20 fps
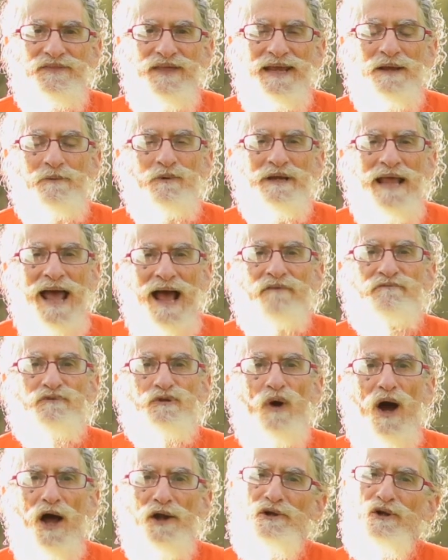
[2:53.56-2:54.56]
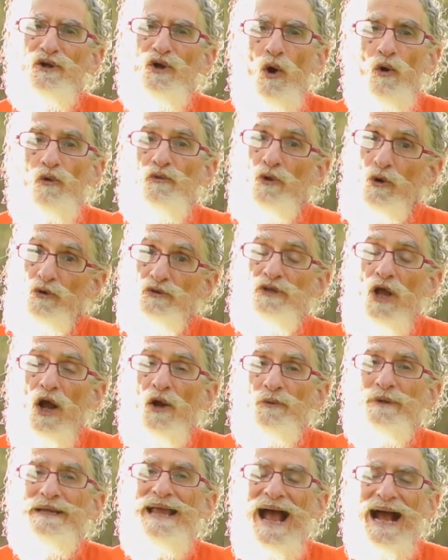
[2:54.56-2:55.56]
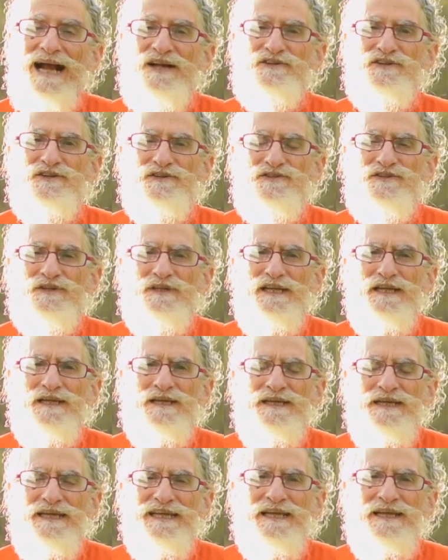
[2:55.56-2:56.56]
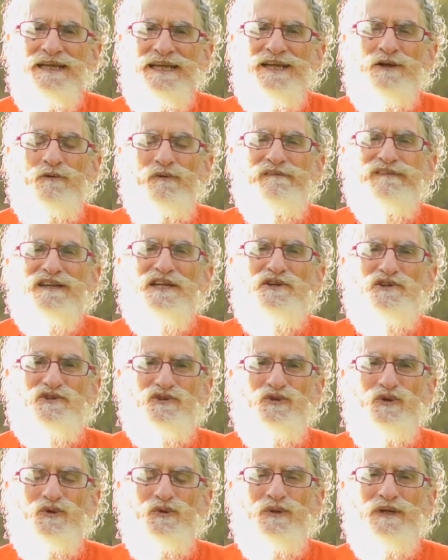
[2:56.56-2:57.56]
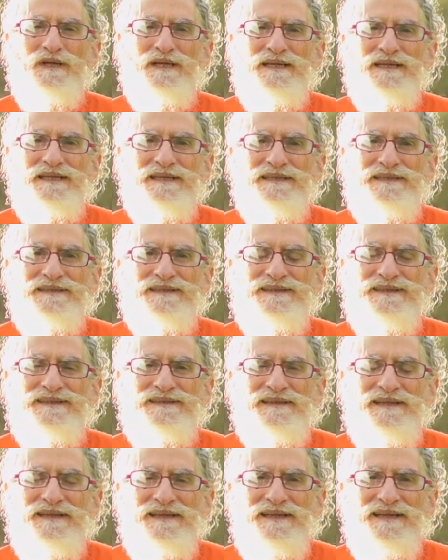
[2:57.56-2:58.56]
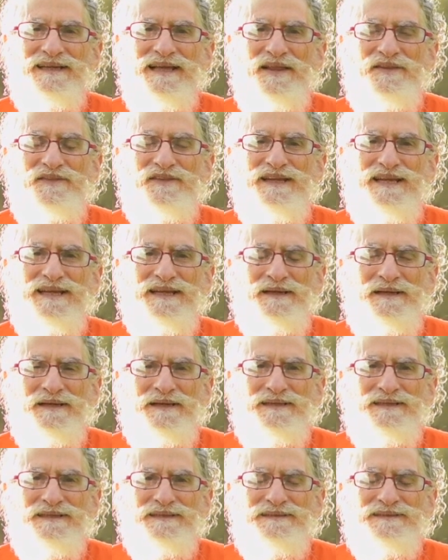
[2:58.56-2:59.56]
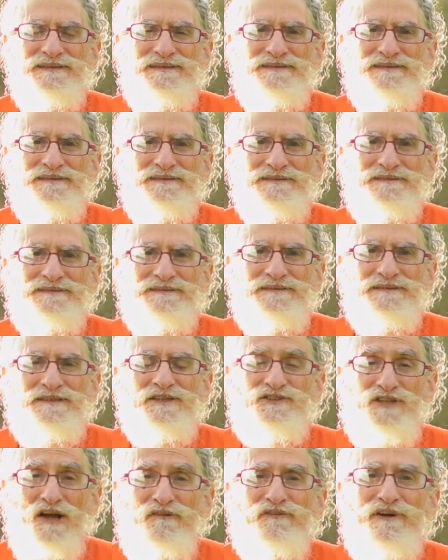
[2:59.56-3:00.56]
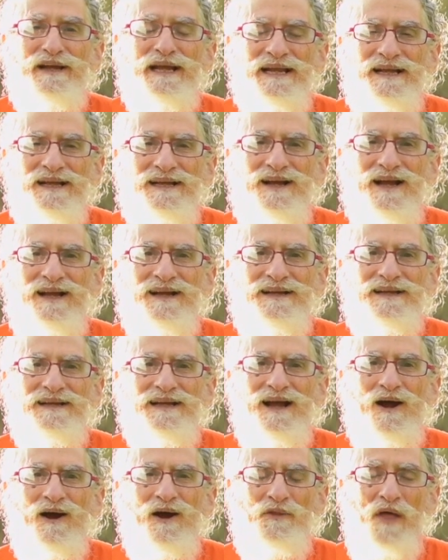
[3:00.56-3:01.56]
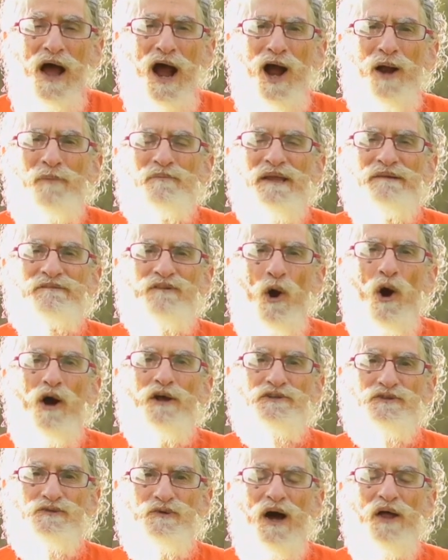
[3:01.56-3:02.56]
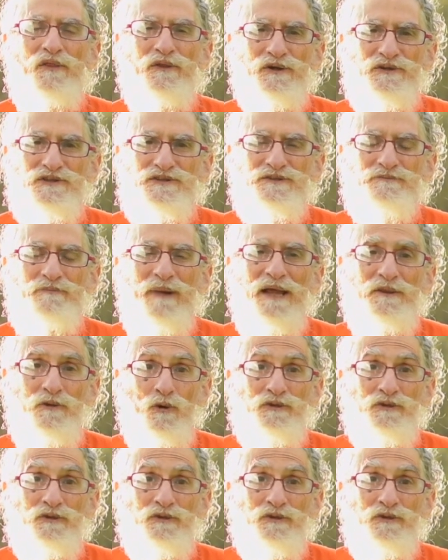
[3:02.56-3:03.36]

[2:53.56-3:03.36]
they would have to undergo those reactions equivalent to the suffering, the harm they've caused to others by